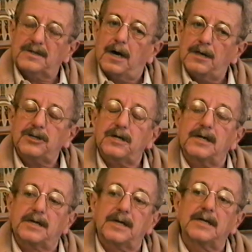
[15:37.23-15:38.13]
was
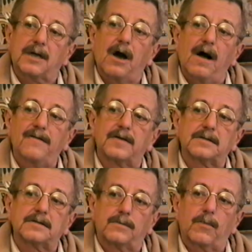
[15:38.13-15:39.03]
ushered into his
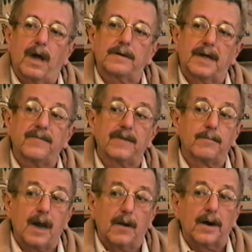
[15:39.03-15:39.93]
office while
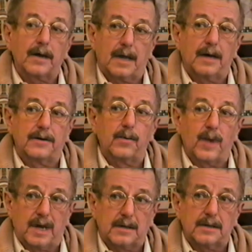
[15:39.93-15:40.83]
David Merrick
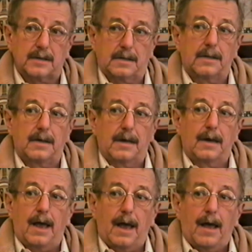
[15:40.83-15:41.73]
had to wait
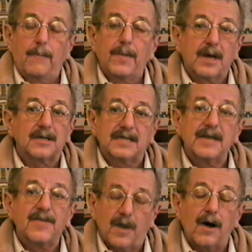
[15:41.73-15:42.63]

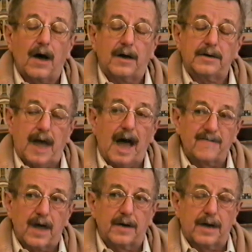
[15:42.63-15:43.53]
because he thought,
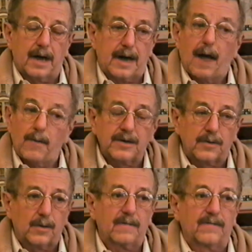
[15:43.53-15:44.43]
I found out, I
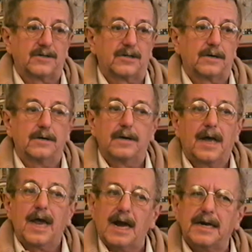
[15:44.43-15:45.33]
went to work for Joe,
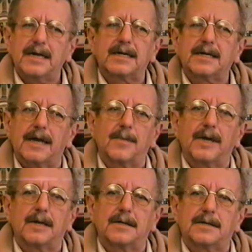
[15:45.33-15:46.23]
and he didn't
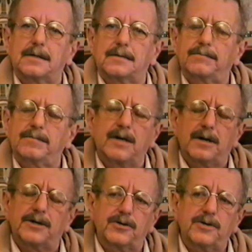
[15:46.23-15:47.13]
tell me until
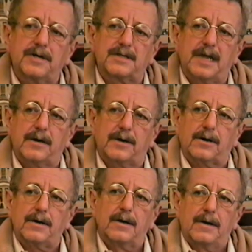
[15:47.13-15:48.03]
nearly 2 years
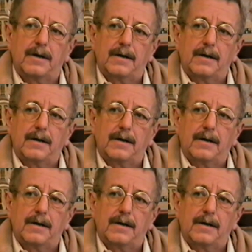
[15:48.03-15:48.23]
later